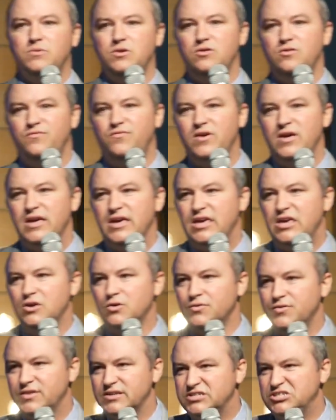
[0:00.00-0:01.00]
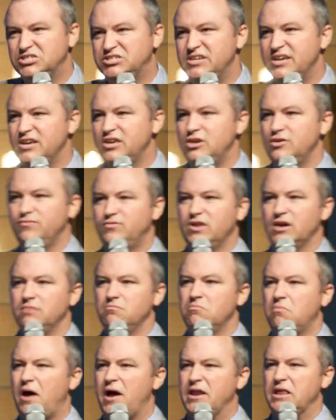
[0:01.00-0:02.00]
You've healed the sick. You've done
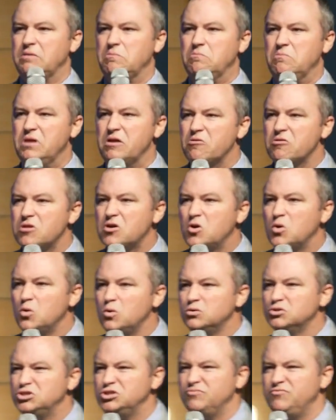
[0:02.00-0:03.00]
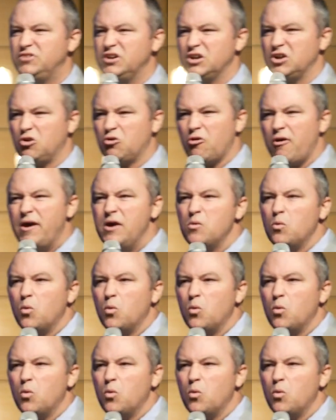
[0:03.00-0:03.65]
mighty miracles. You've done great